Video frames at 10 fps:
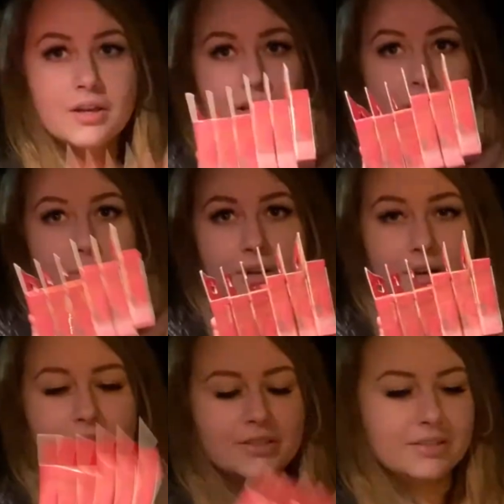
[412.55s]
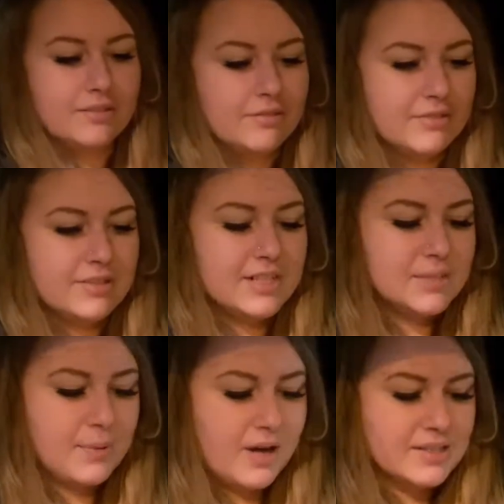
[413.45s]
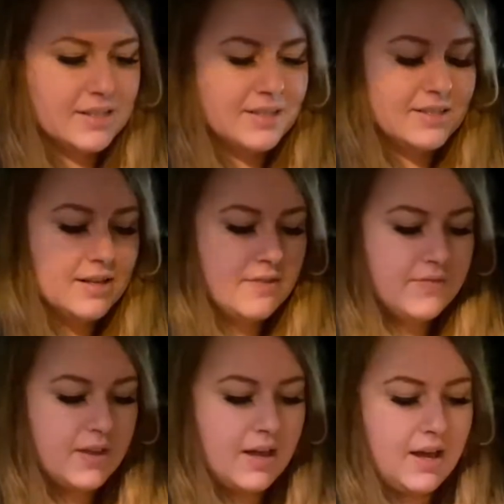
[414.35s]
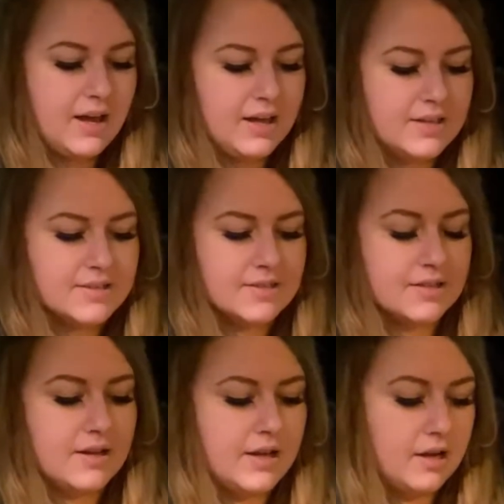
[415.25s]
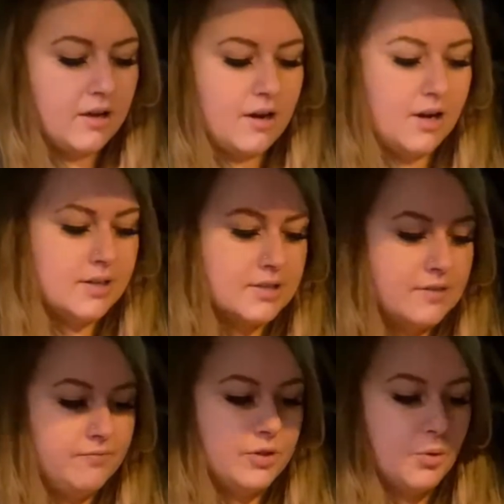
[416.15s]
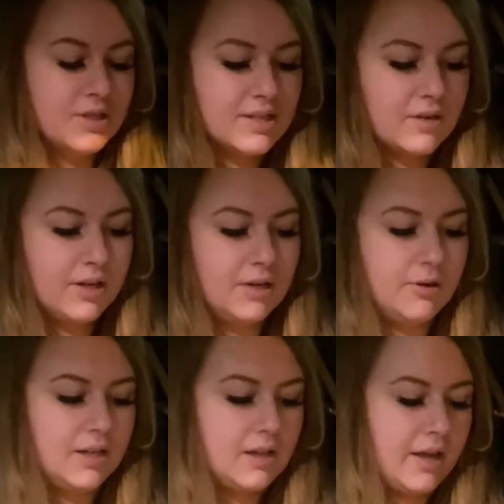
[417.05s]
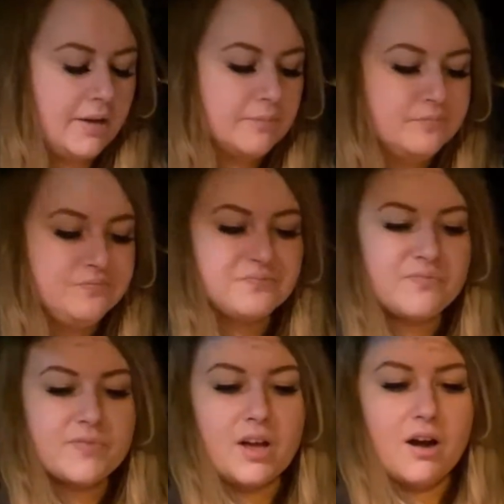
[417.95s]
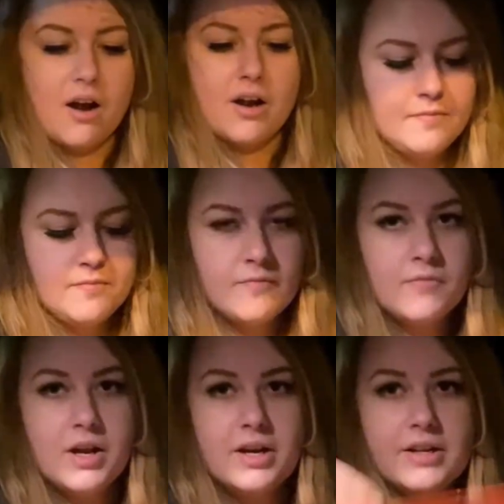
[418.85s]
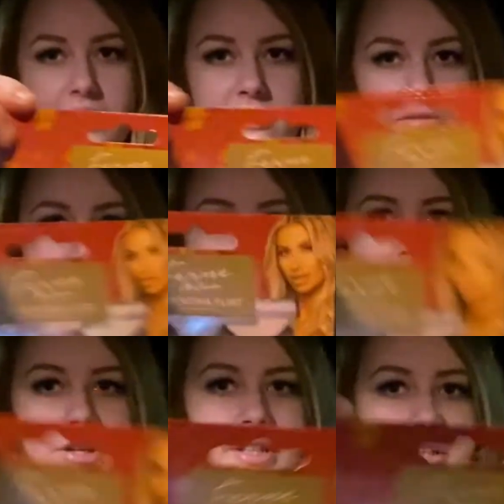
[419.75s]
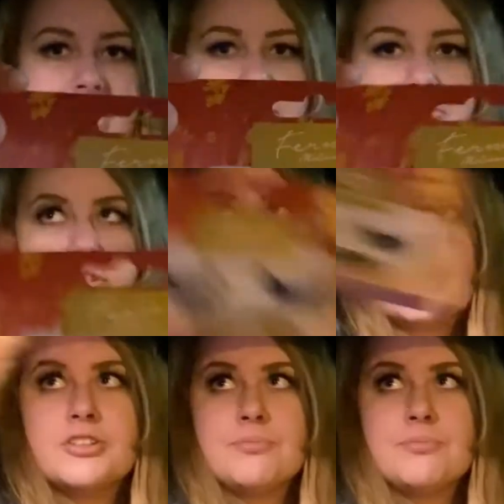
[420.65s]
Yeah, but I got 6 boxes and I got the ones that I really, really like are the Florentina Flirt. You